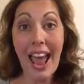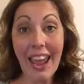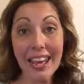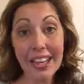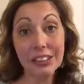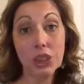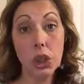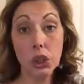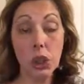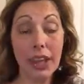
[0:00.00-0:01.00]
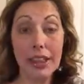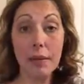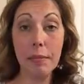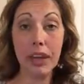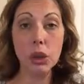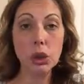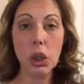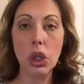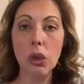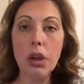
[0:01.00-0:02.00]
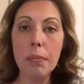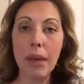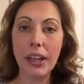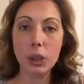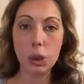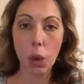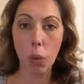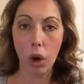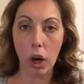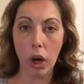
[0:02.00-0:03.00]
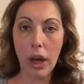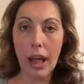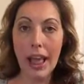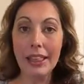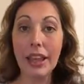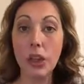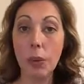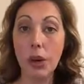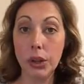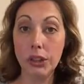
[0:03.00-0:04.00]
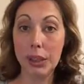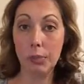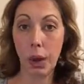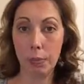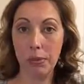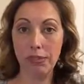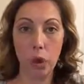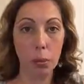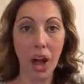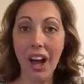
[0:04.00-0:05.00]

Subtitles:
and look in the mirror so that you can make sure that you are using proper form.